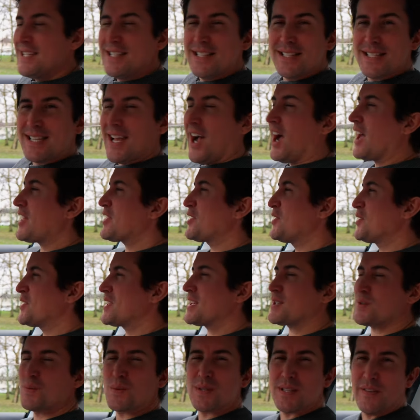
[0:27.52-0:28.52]
See, I thought
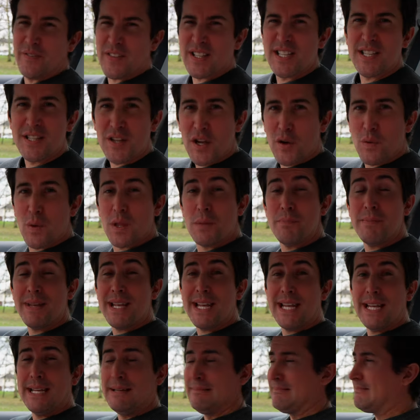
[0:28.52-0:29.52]
this was something to do with
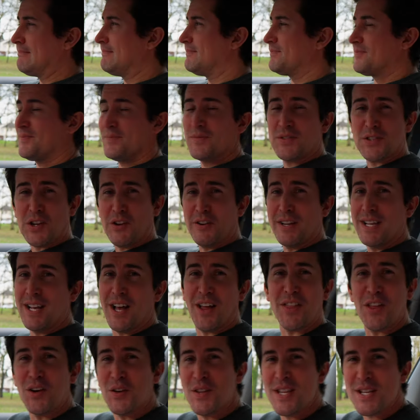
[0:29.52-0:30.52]
me Sorry.
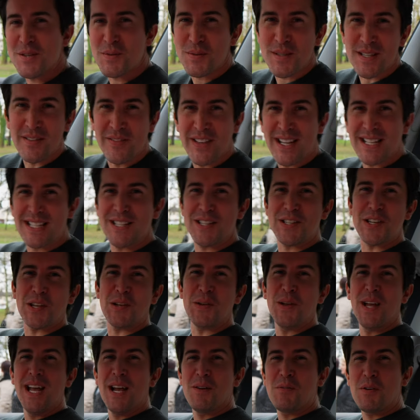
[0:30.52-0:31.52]
I thought this was something to
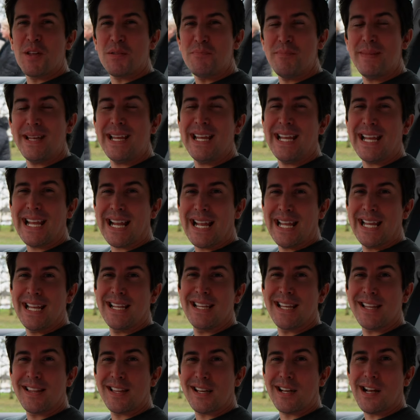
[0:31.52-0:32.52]
do with me
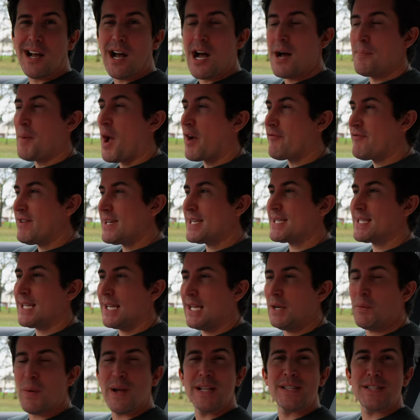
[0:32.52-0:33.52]
cleaning the car, but I
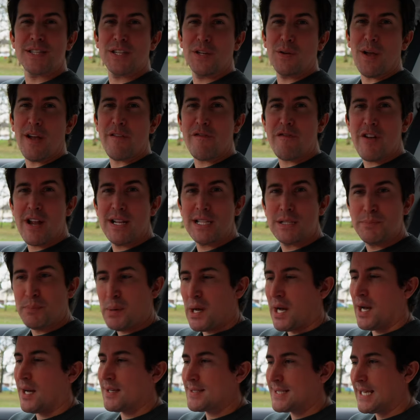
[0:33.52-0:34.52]
recently went to a friend's
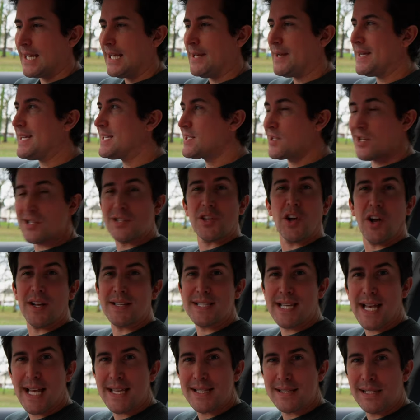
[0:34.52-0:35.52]
party. He's just got a
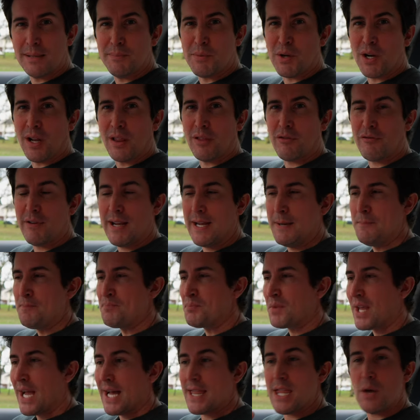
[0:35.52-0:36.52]
Tesla Model 3,
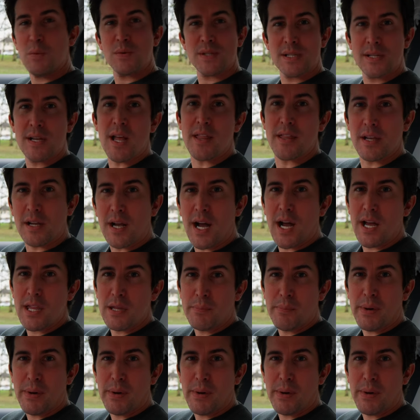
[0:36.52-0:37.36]
and there was another guy at the